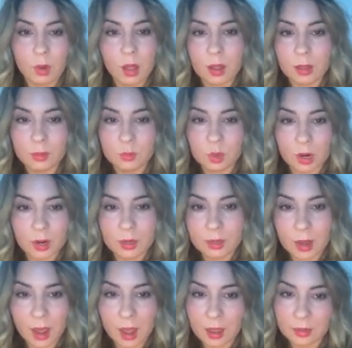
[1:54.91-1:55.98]
Well, I'm trying
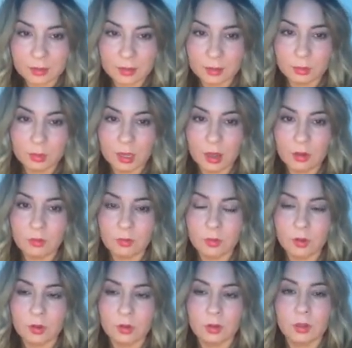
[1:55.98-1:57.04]
to ask to be
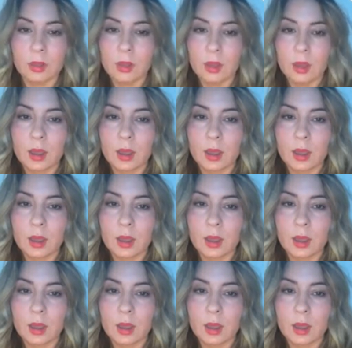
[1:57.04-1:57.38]
helpful,